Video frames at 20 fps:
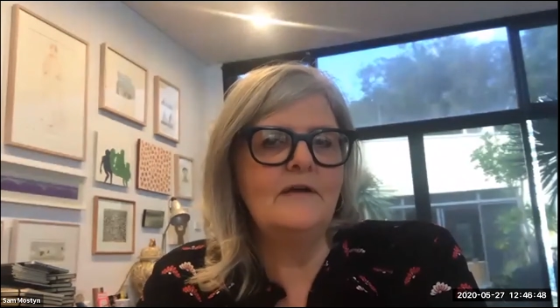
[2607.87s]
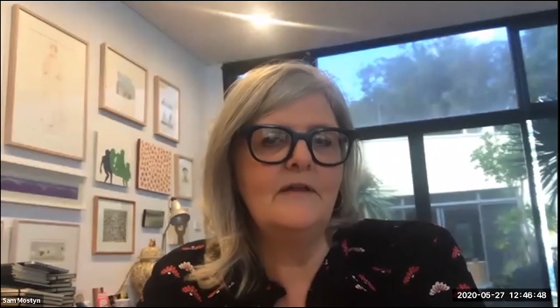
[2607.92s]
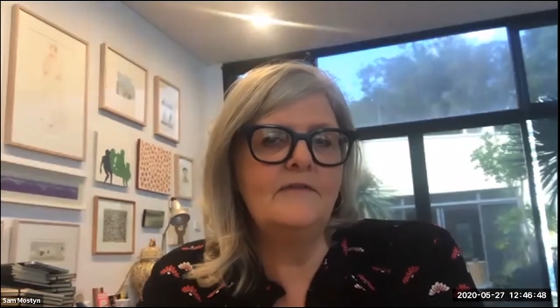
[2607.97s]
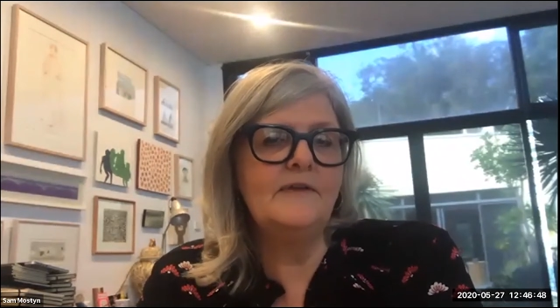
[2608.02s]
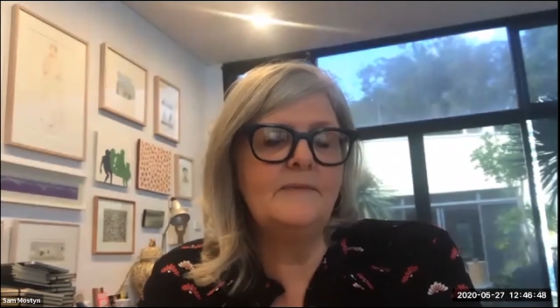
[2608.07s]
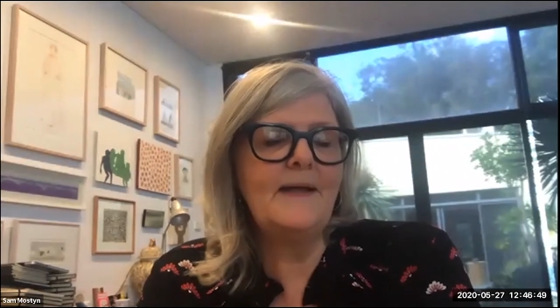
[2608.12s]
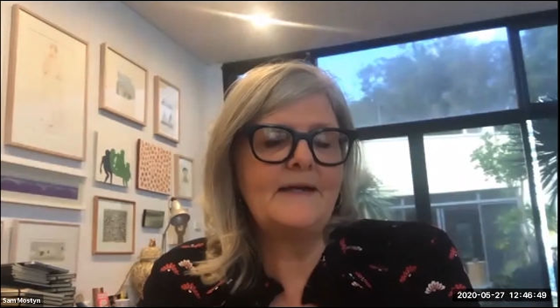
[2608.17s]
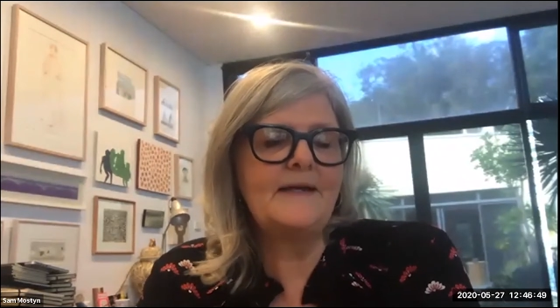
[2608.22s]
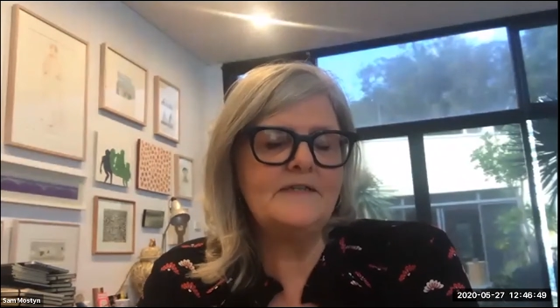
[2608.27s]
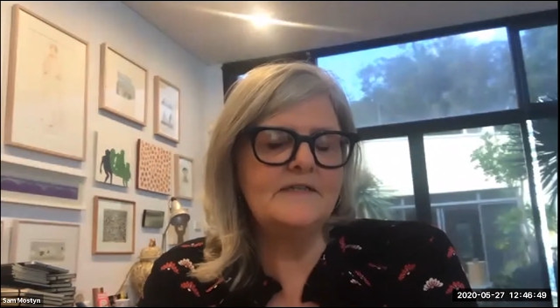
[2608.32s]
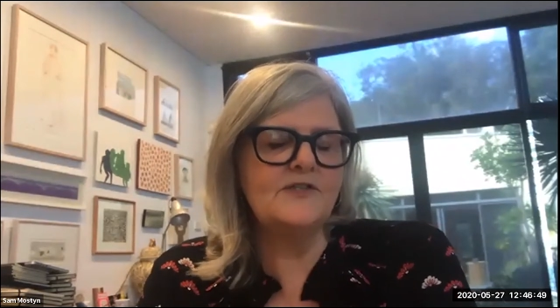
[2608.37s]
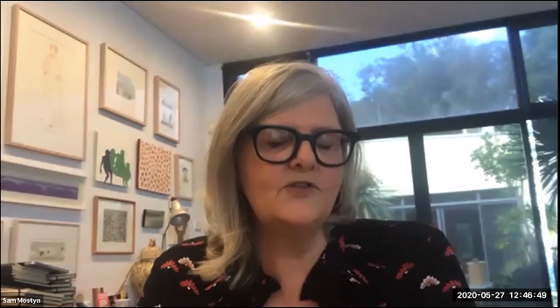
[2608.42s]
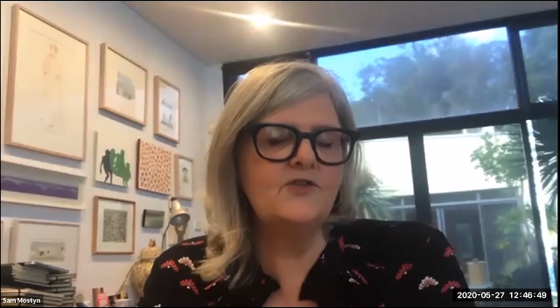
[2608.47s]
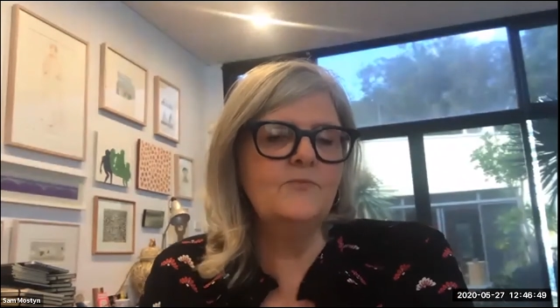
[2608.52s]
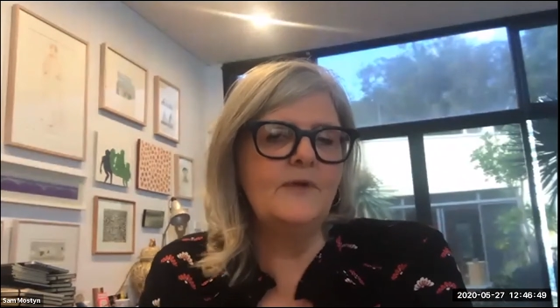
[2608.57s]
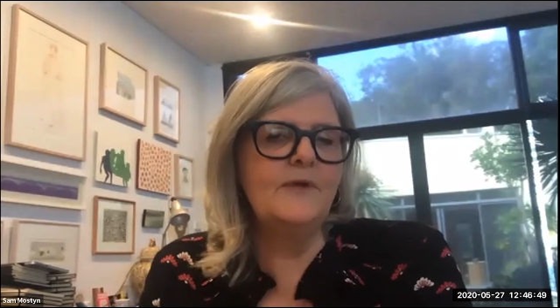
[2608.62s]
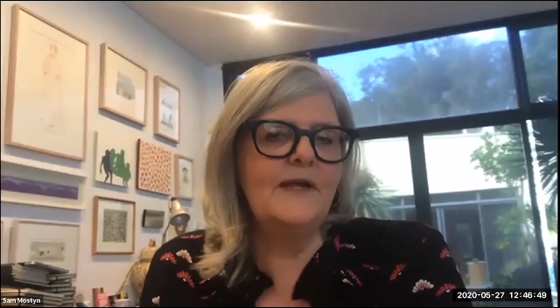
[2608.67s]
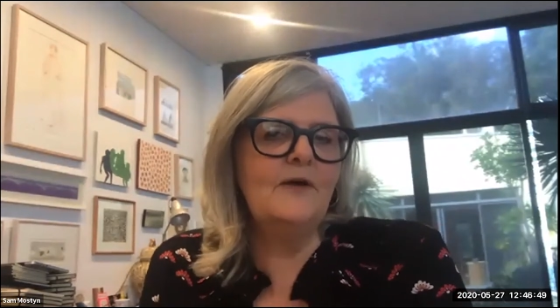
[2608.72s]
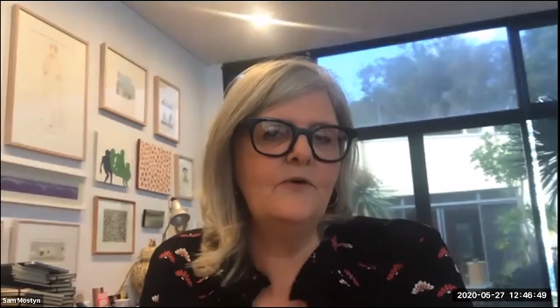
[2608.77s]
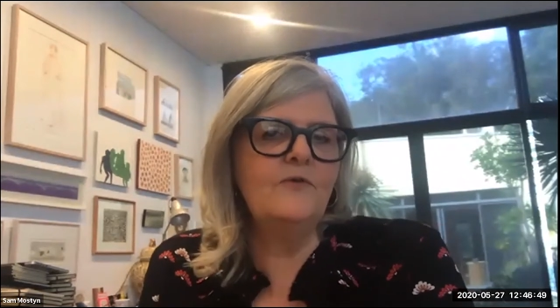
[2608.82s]
I think back to this
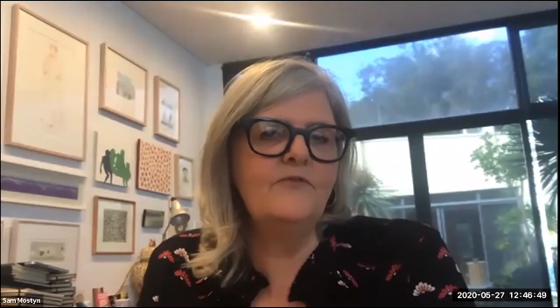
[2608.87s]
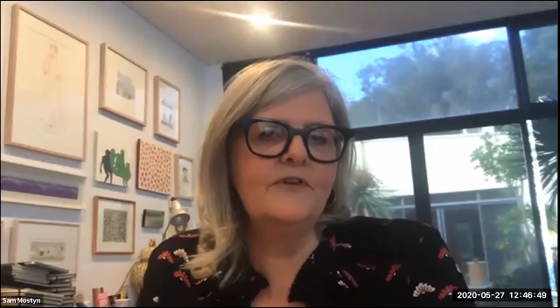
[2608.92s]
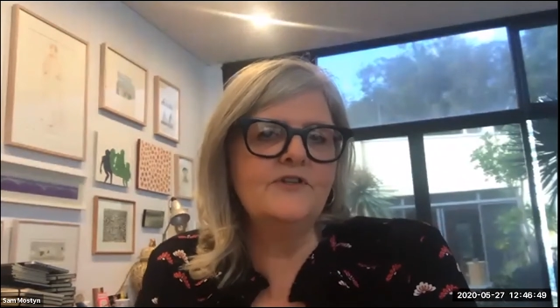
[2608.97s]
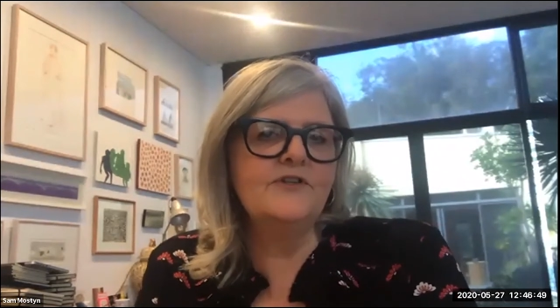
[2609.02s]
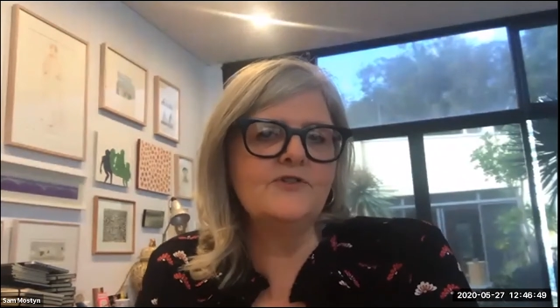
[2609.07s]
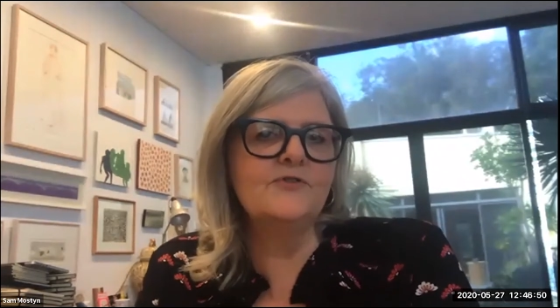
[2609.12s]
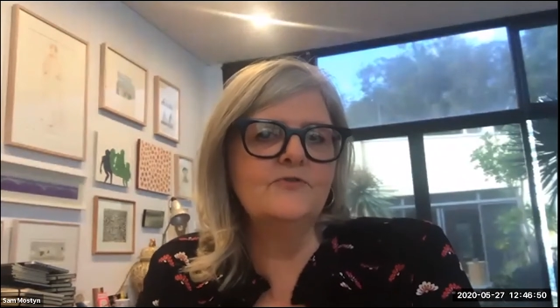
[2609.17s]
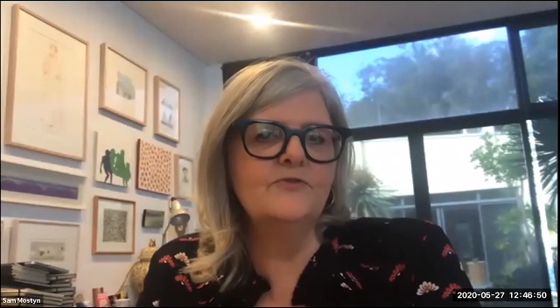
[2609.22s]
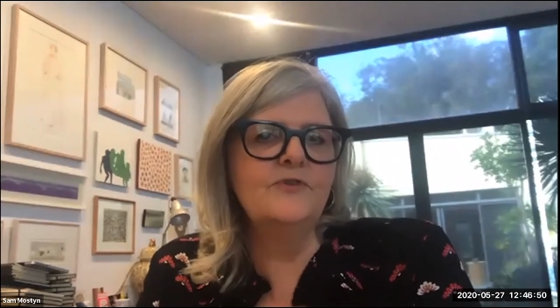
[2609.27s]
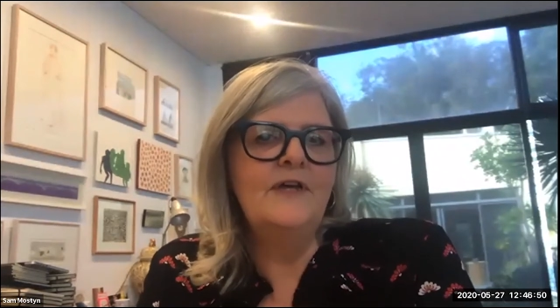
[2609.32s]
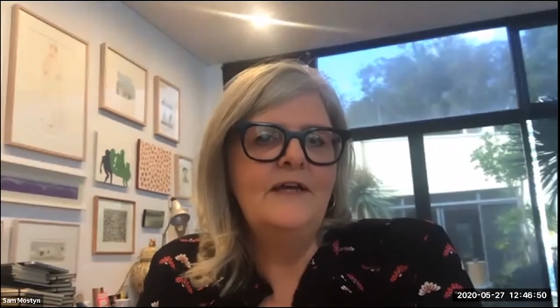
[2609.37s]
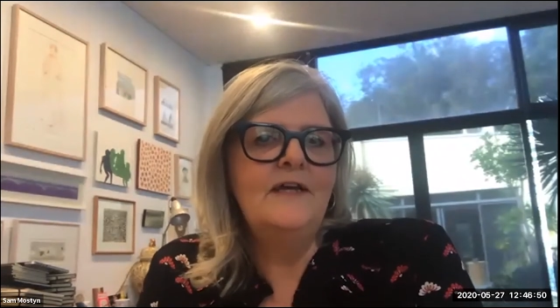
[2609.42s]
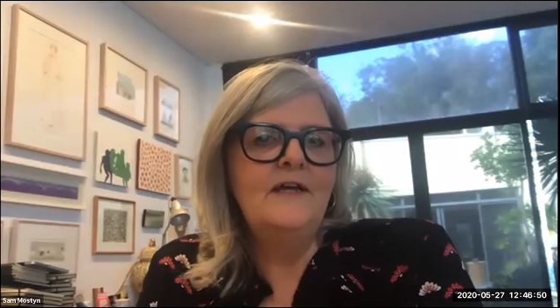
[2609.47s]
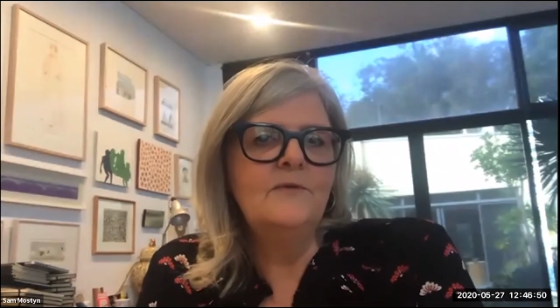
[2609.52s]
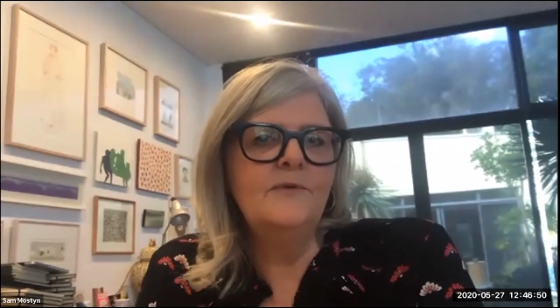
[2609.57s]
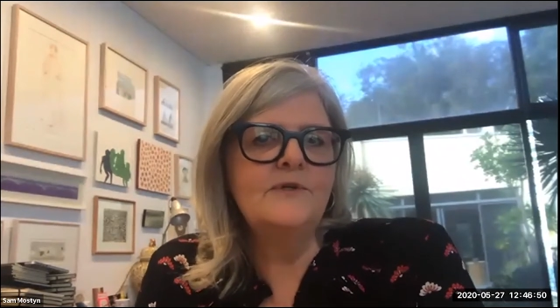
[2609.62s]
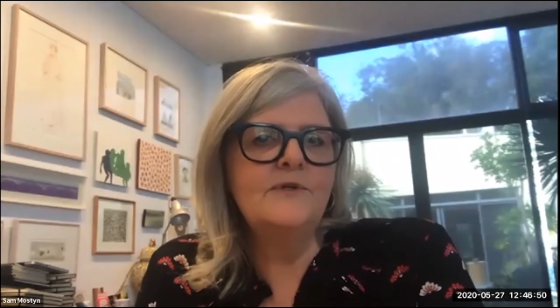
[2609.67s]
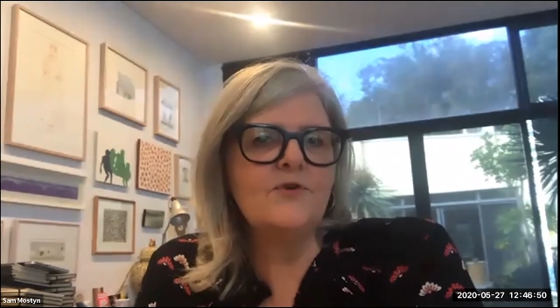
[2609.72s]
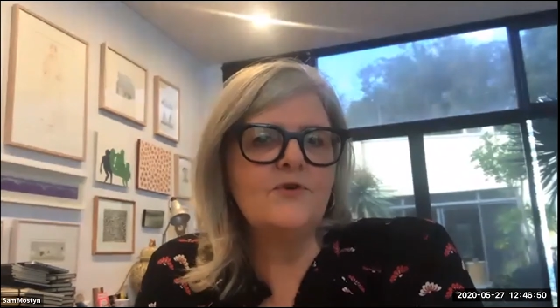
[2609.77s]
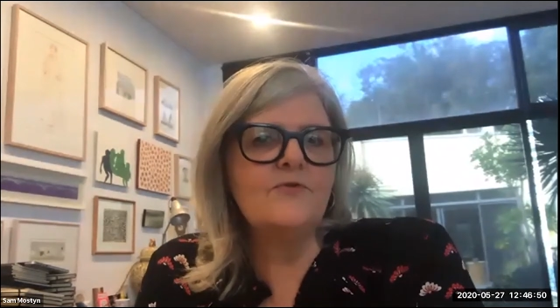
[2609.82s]
human health issue,
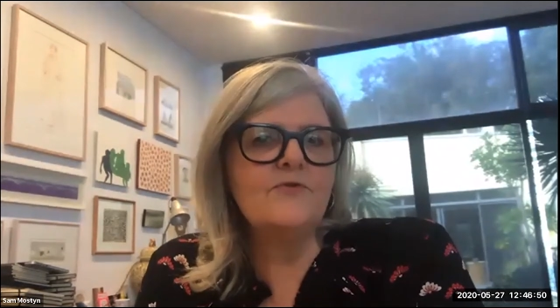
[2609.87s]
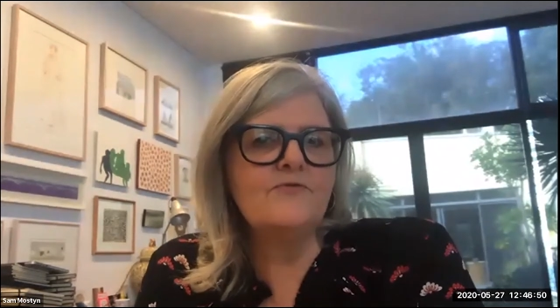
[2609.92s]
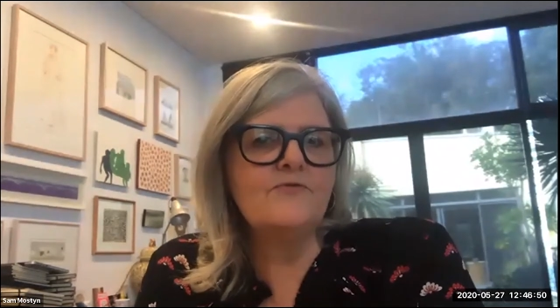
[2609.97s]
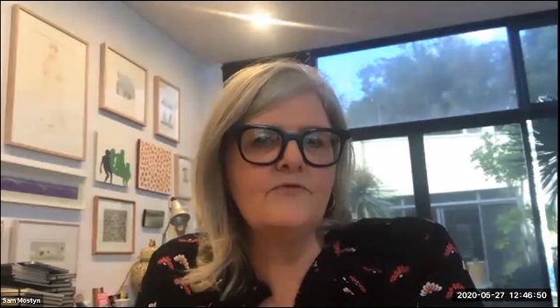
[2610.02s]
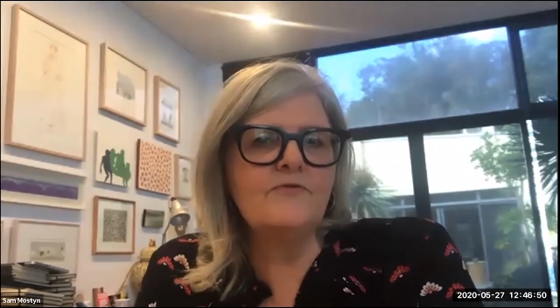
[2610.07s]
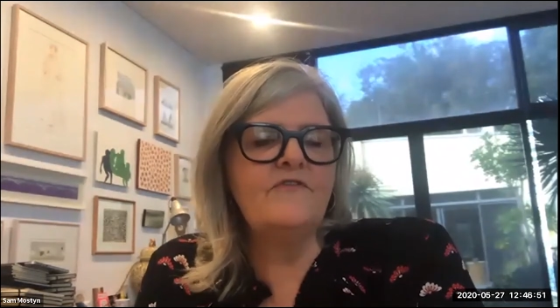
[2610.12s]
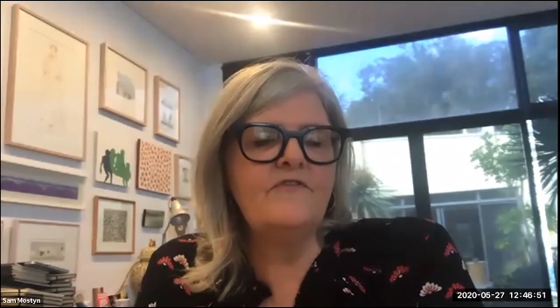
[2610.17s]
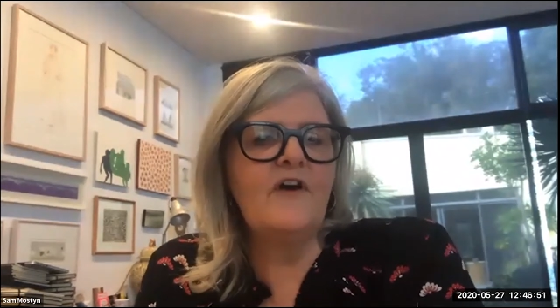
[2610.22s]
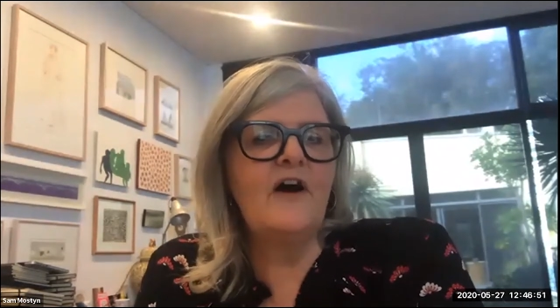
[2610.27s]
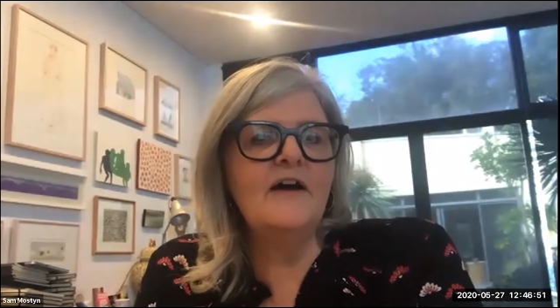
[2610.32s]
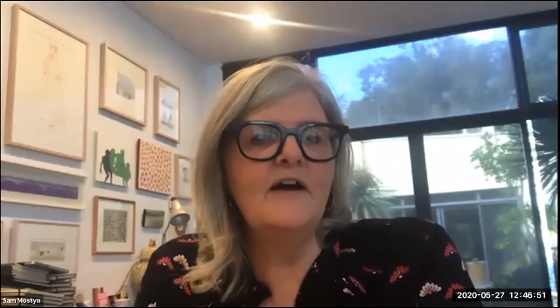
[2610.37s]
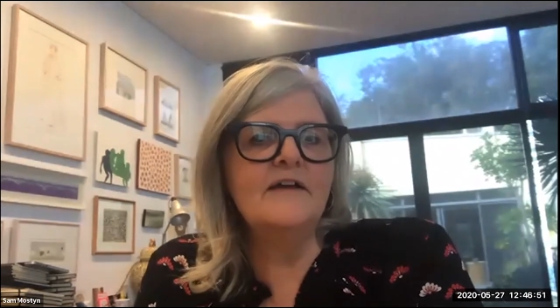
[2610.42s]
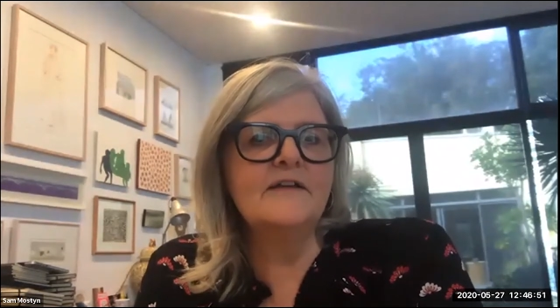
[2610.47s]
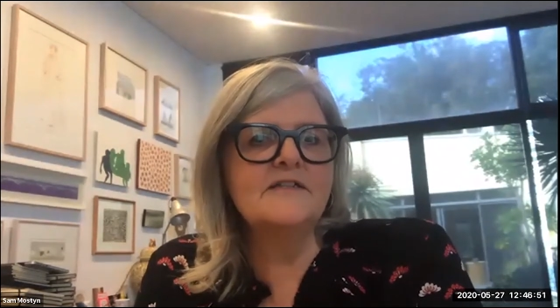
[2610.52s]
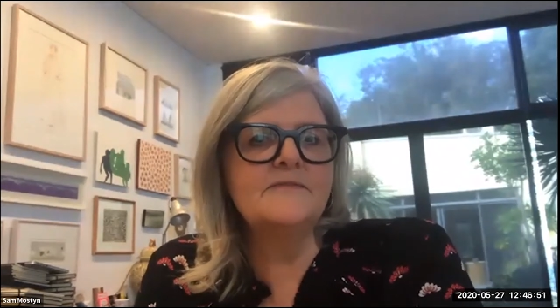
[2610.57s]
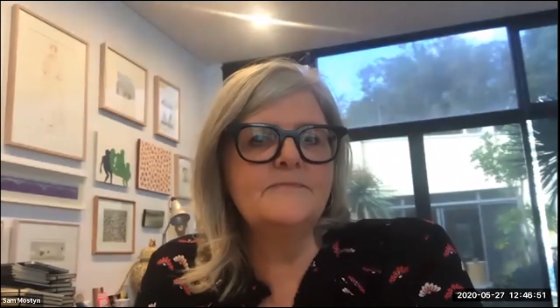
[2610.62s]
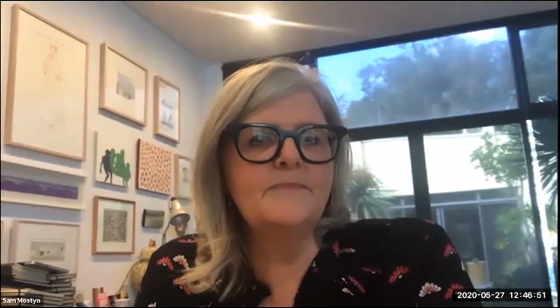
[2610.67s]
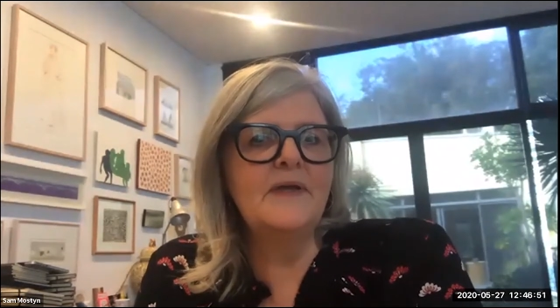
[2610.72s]
we saw it through the fires.